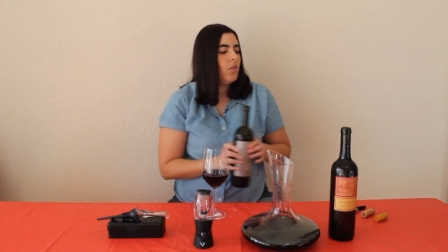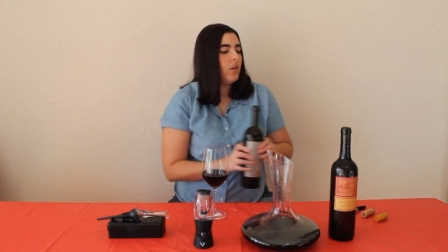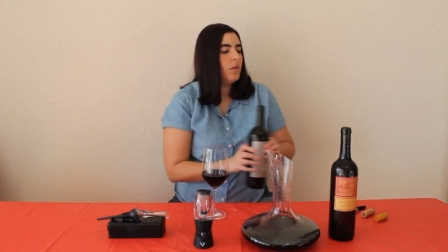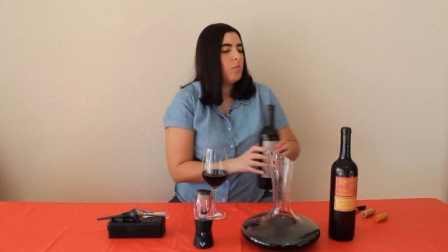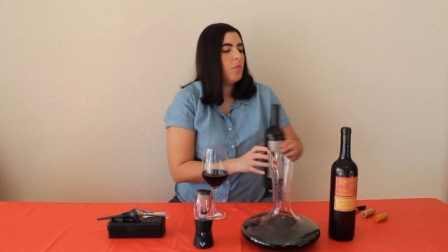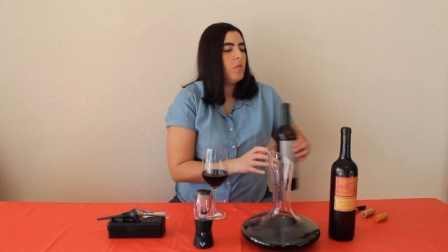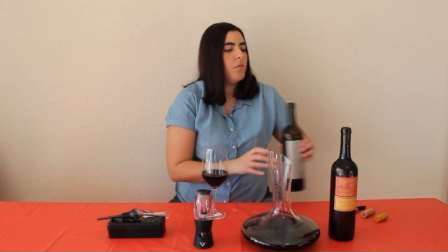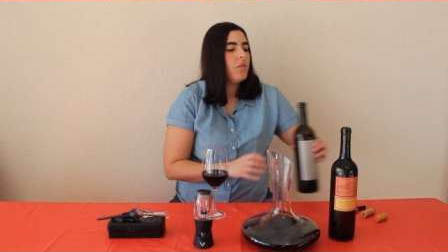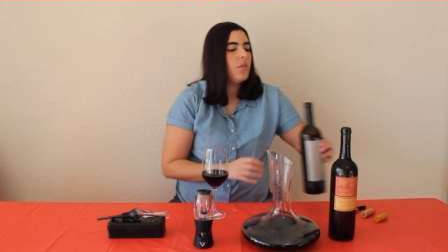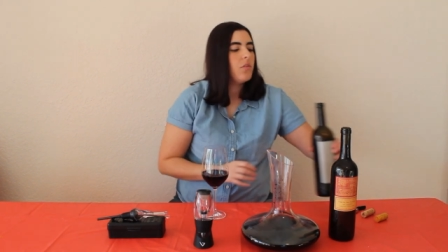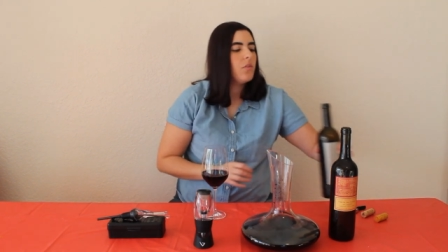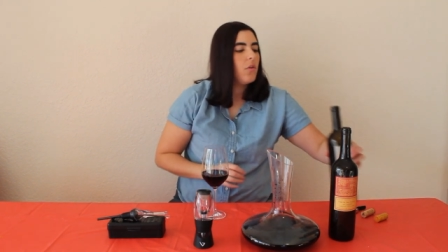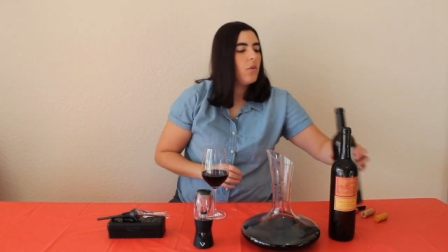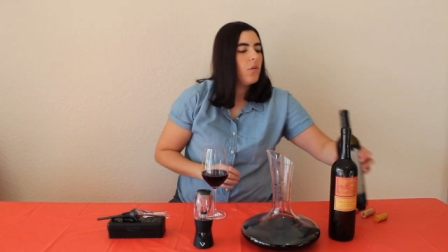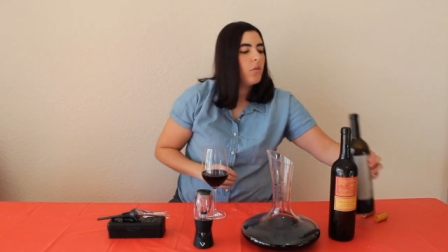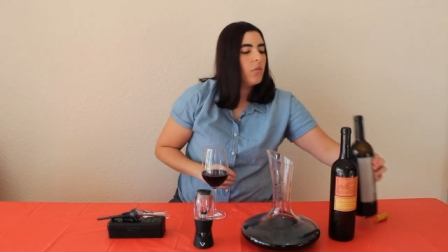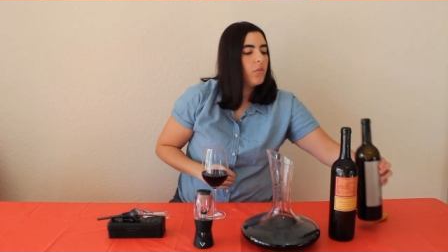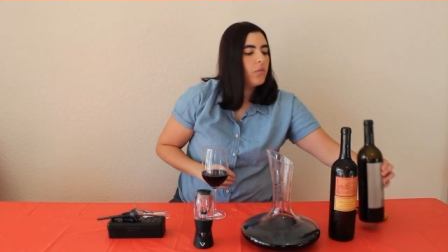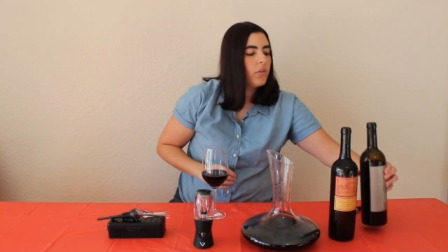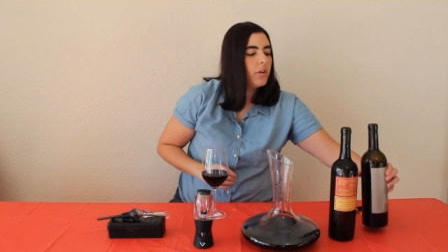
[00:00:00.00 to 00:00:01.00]
Move this
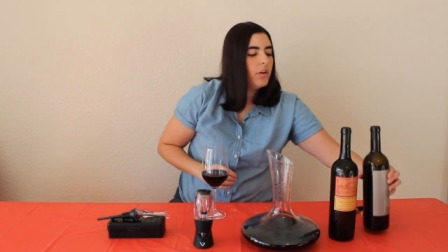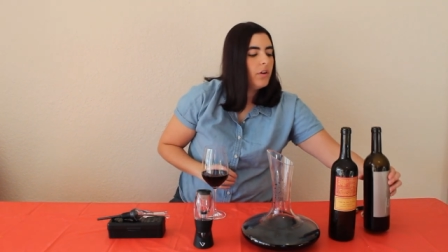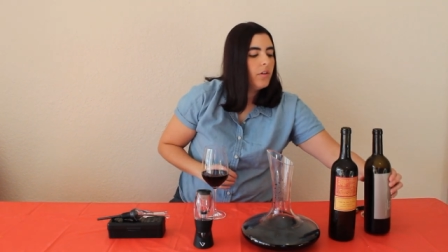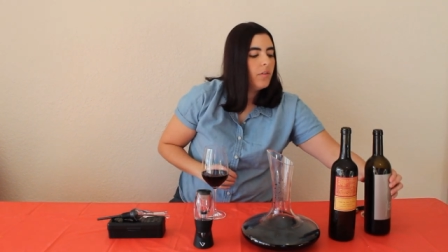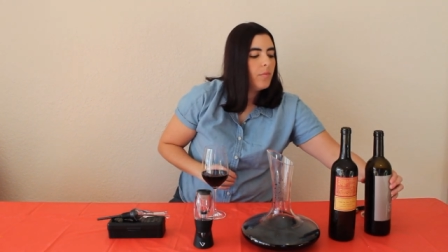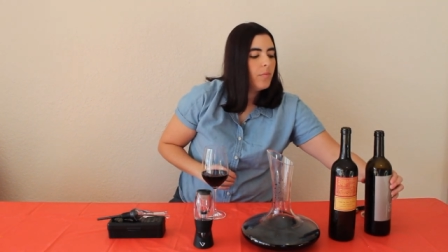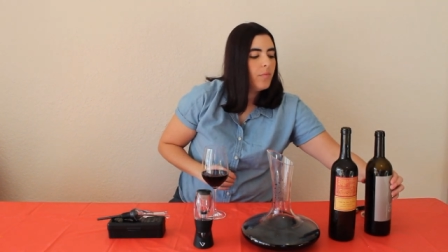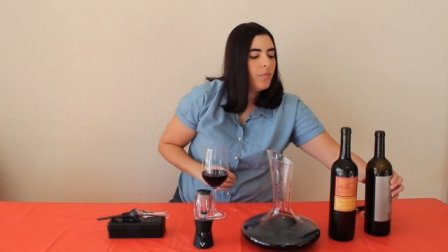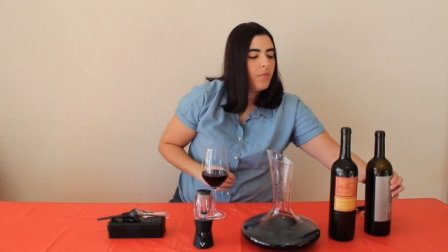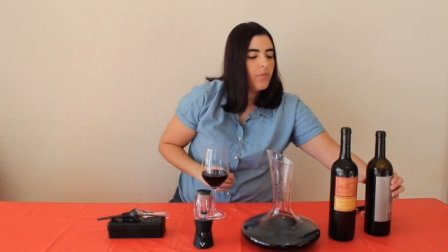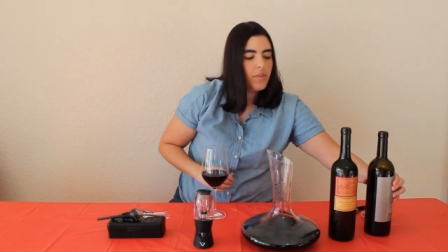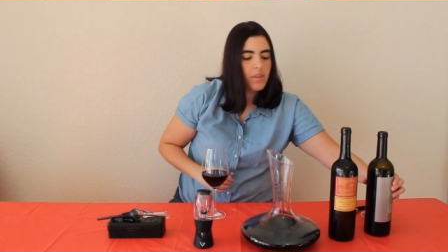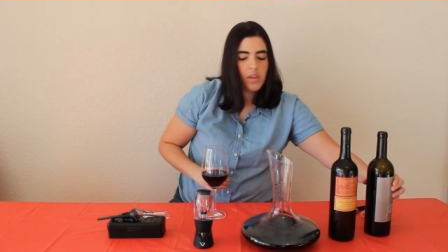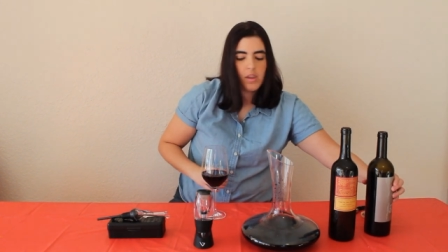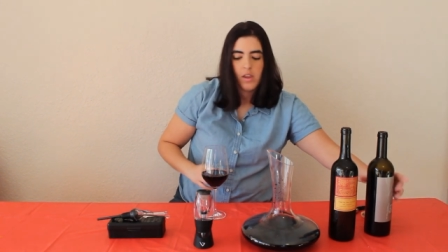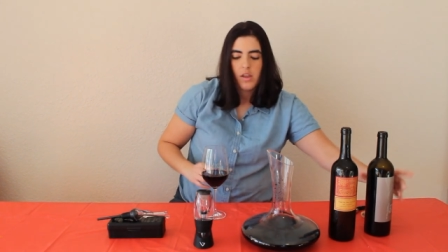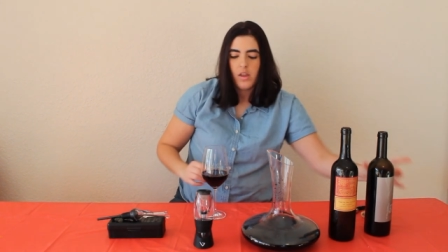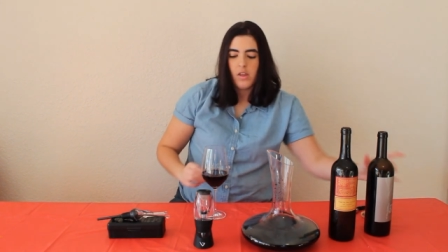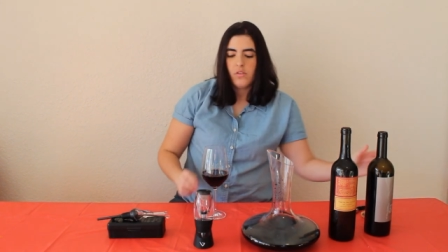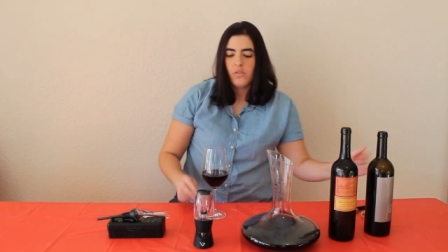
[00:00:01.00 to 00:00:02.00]
over.
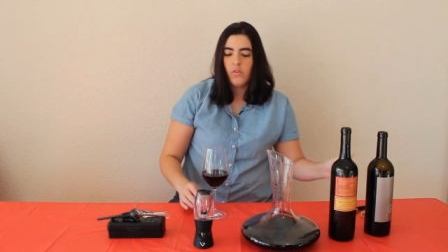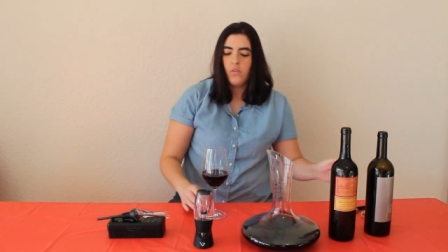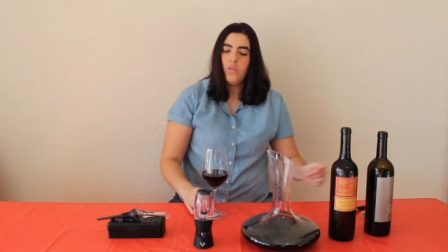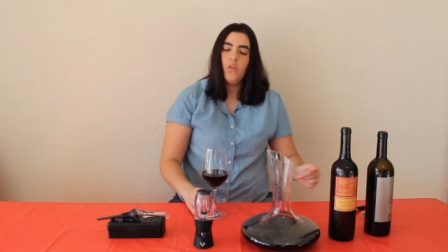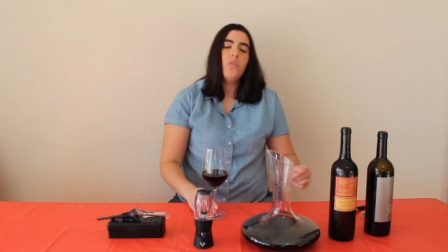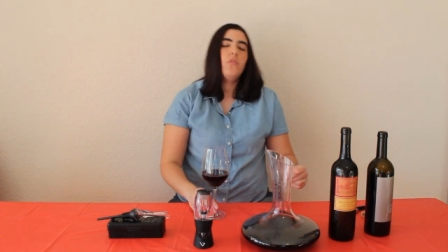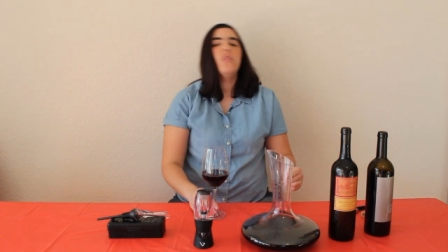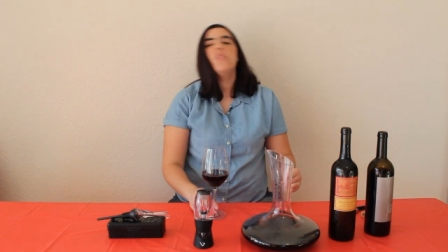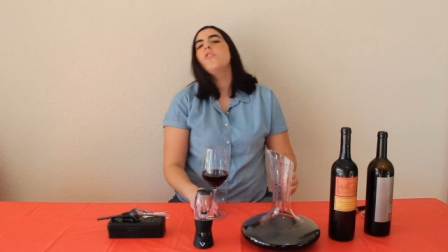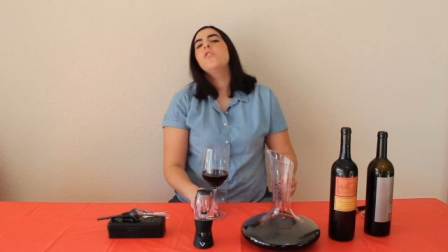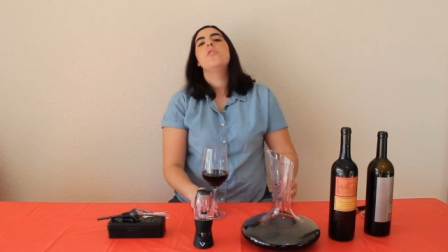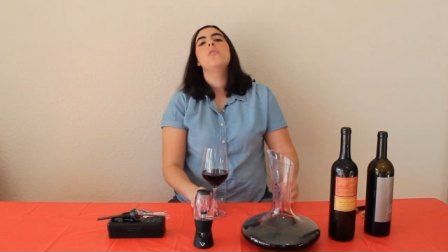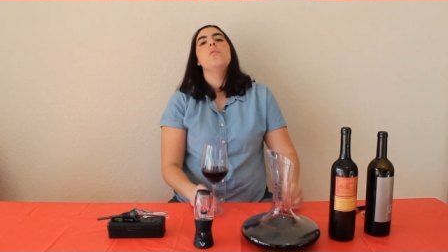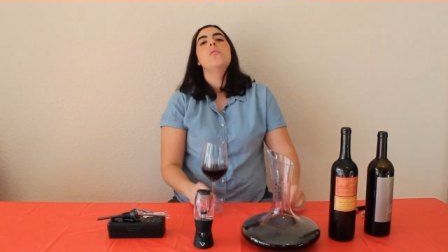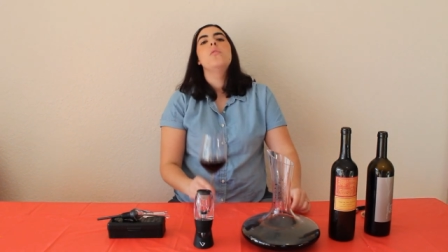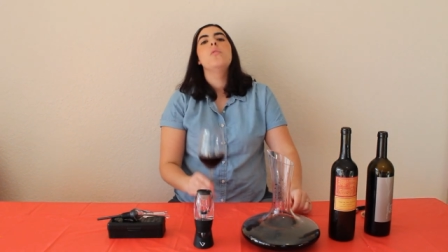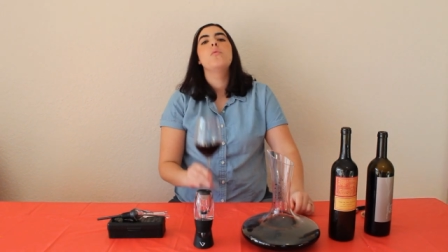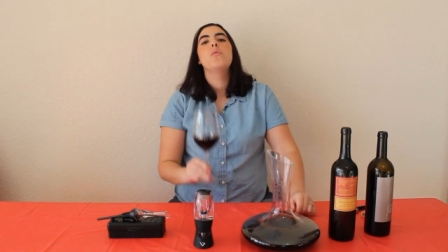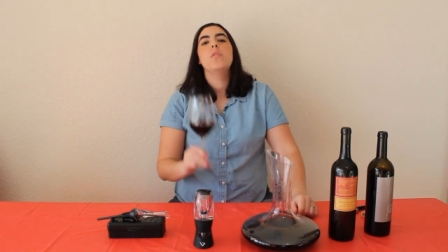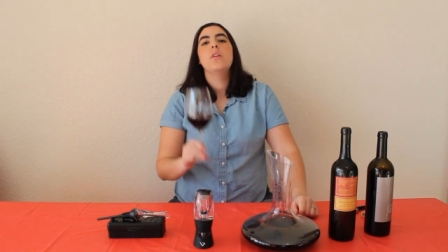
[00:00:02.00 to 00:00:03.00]
So those are two